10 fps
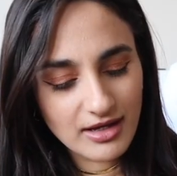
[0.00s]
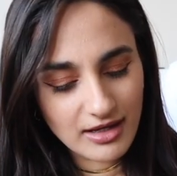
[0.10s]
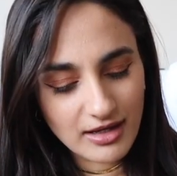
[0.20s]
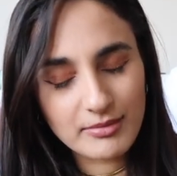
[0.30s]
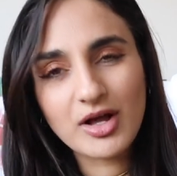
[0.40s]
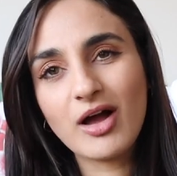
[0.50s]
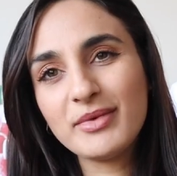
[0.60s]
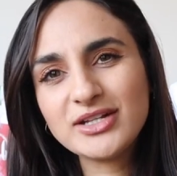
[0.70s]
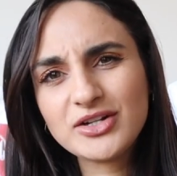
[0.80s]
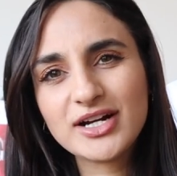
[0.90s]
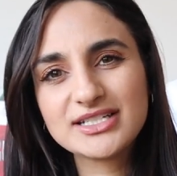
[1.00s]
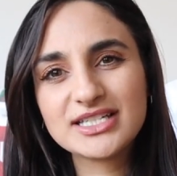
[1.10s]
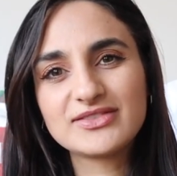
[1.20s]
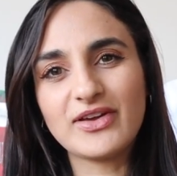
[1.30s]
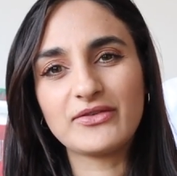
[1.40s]
Comment your
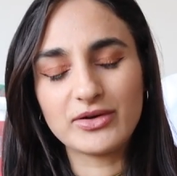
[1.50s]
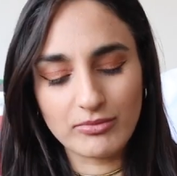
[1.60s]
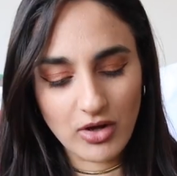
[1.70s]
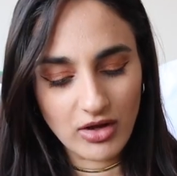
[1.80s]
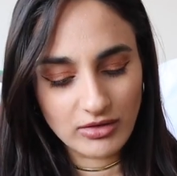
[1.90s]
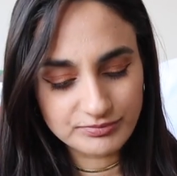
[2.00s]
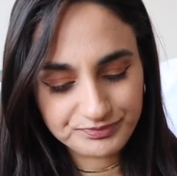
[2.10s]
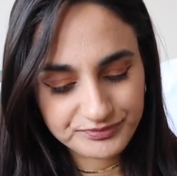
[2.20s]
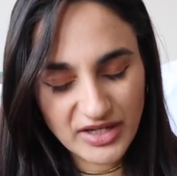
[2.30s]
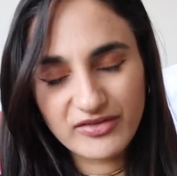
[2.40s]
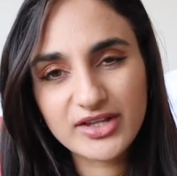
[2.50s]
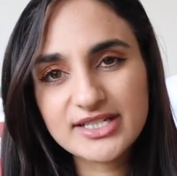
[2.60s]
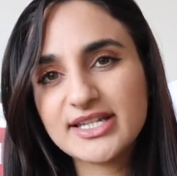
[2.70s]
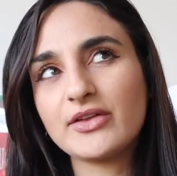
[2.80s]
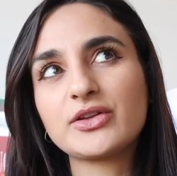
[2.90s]
guys' favorite mall. I feel like
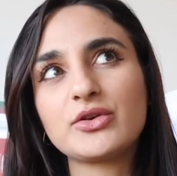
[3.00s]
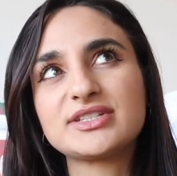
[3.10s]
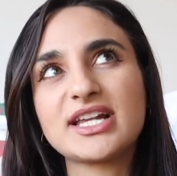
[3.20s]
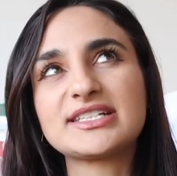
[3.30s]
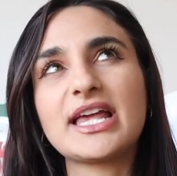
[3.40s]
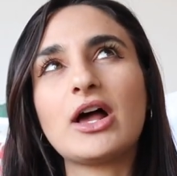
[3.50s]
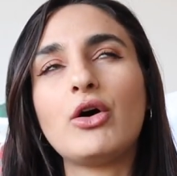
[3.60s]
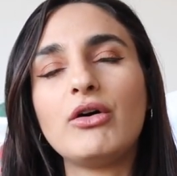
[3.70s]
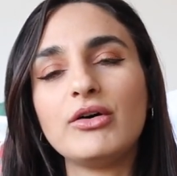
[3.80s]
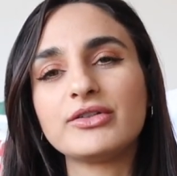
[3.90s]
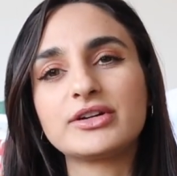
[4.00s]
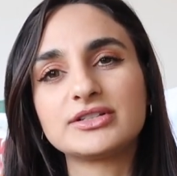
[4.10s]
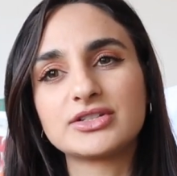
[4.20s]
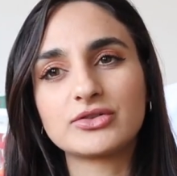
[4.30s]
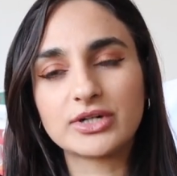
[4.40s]
South Coast has all the
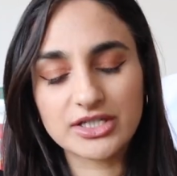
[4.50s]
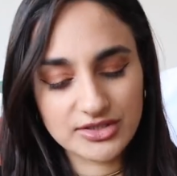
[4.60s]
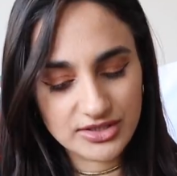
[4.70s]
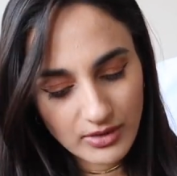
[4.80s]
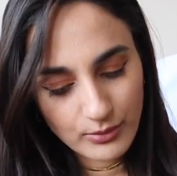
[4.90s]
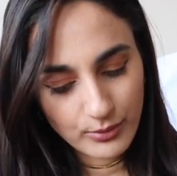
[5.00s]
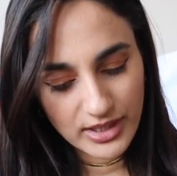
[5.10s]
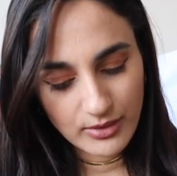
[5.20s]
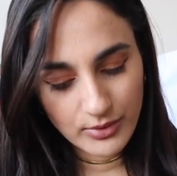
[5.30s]
good stores. We